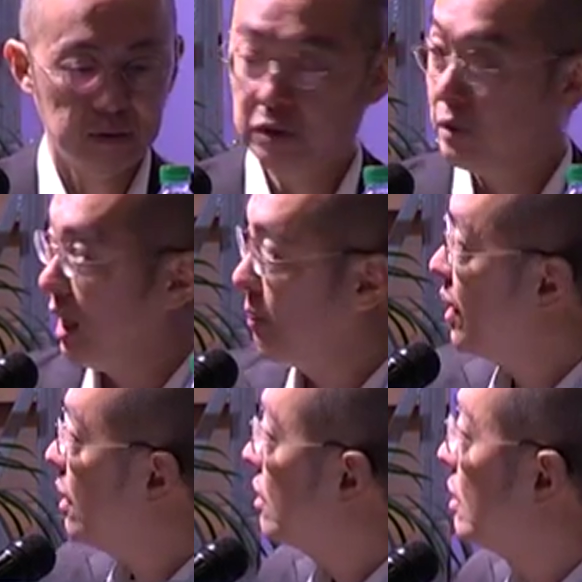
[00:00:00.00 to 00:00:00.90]
shown up
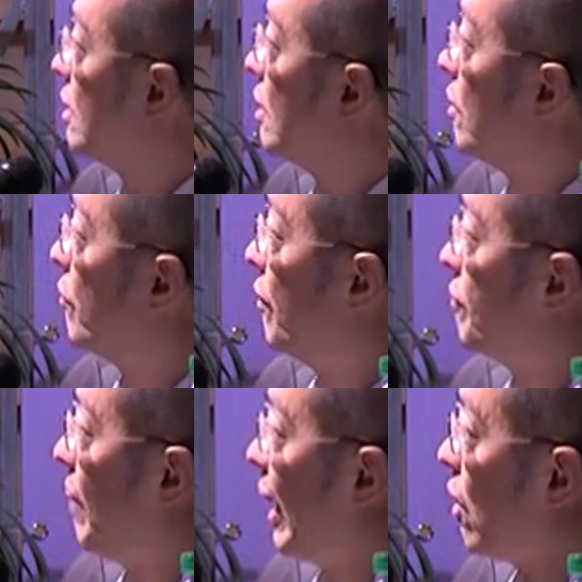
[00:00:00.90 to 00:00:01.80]
here
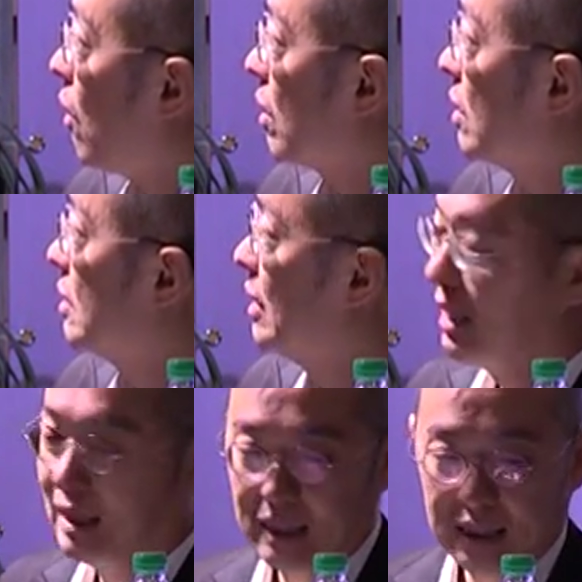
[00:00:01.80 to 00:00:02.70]
with Bangkok
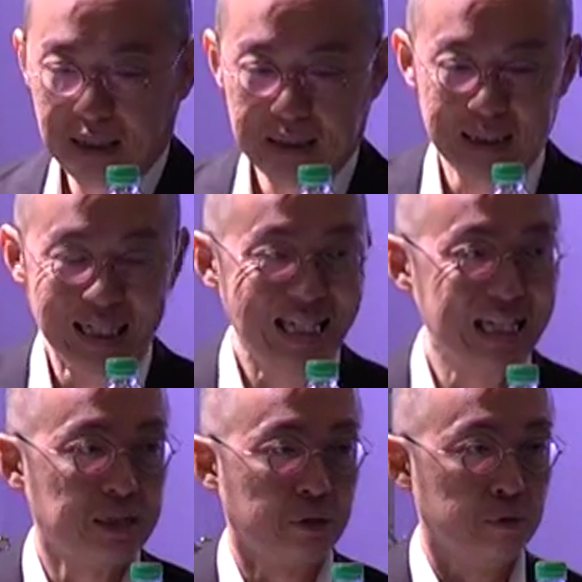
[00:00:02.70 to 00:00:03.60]

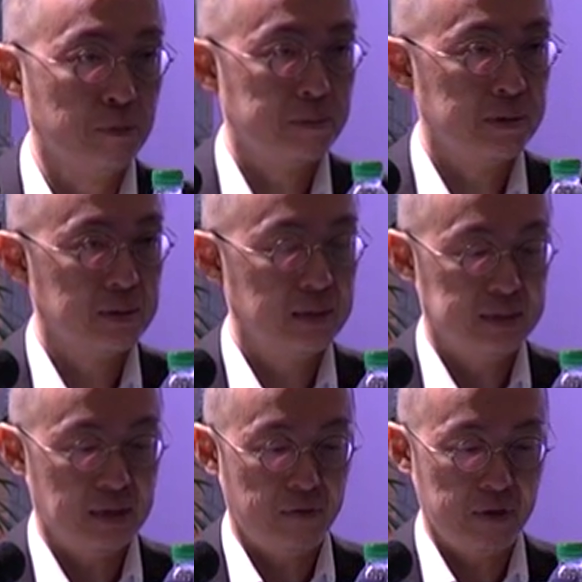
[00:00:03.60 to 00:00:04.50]
leading the group
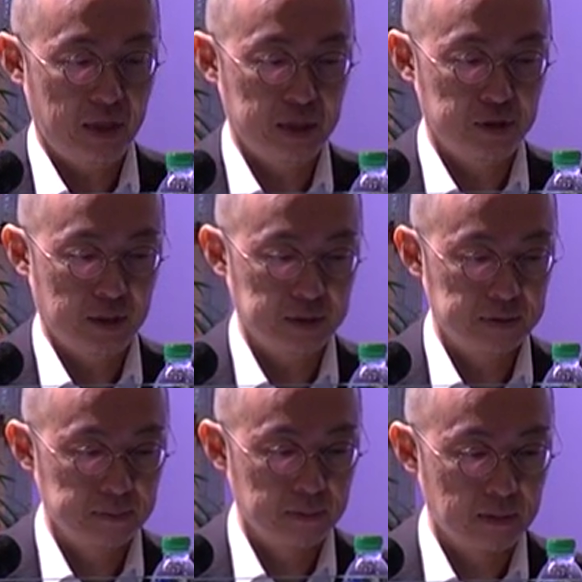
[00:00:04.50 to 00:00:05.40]
in Southeast
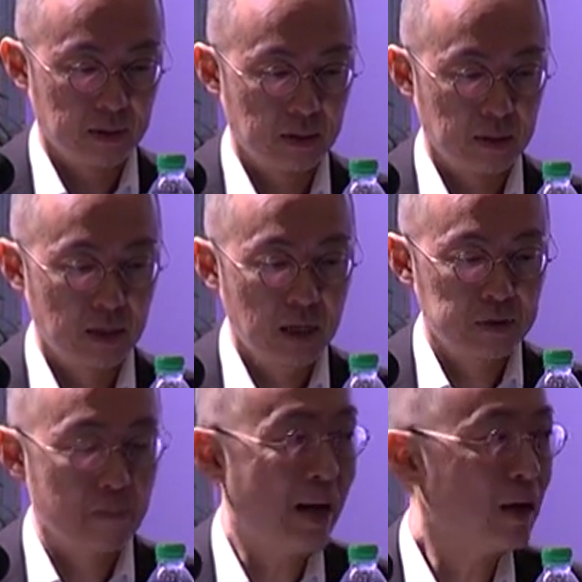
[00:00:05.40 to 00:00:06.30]
Asia.
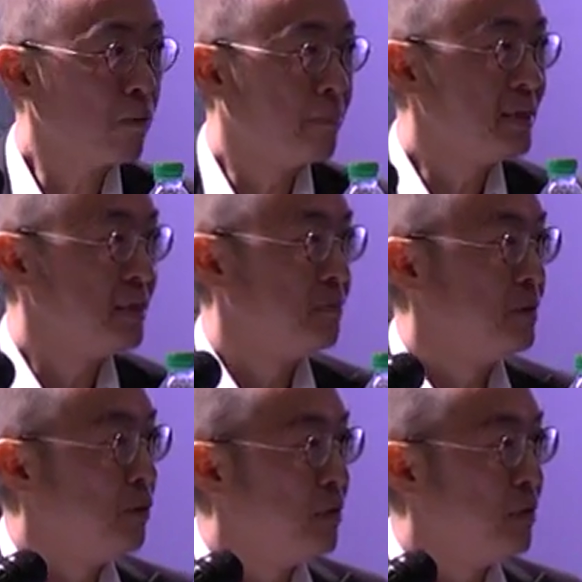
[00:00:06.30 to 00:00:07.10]
So Bangkok brings